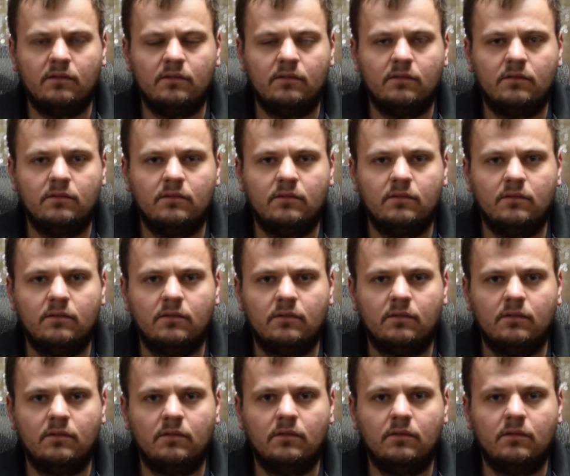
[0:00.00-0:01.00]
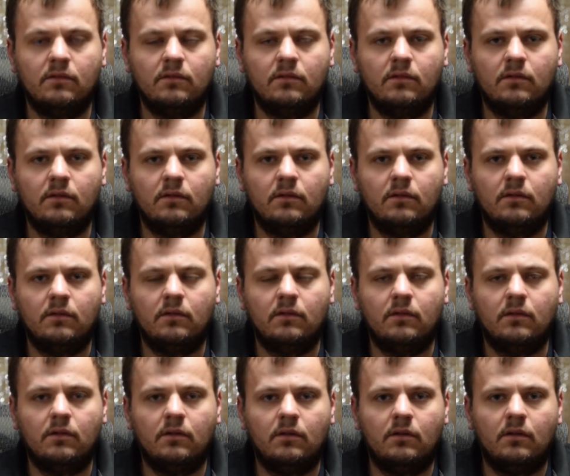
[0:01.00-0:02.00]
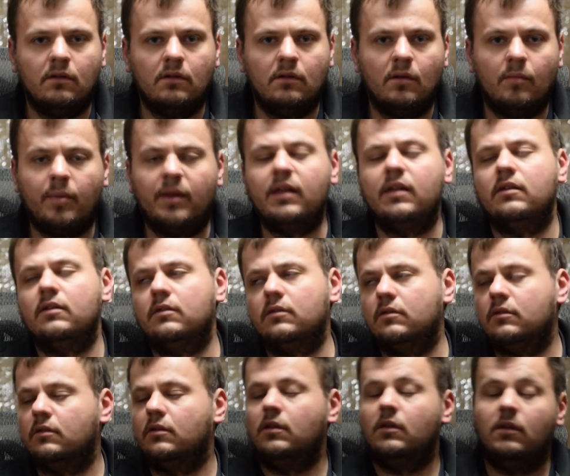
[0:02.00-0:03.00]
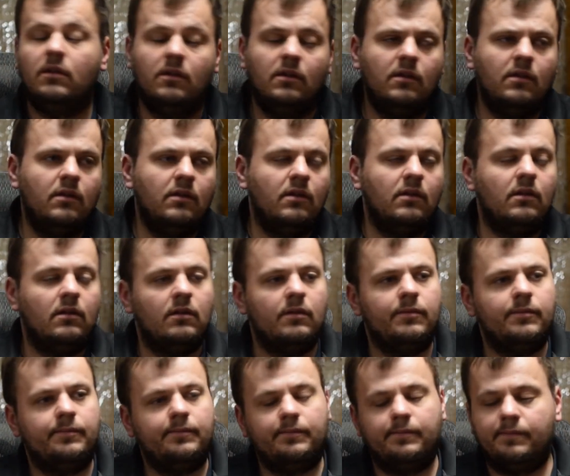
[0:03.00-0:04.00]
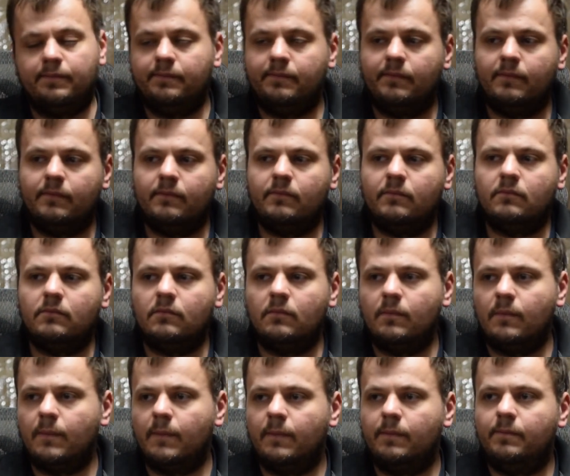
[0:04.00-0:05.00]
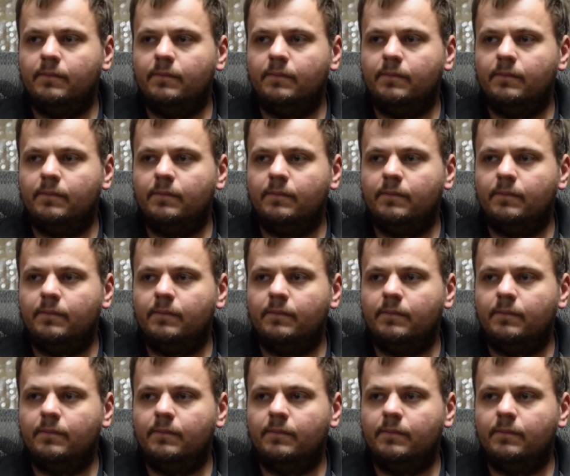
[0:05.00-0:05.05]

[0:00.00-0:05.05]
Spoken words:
Nothing is said.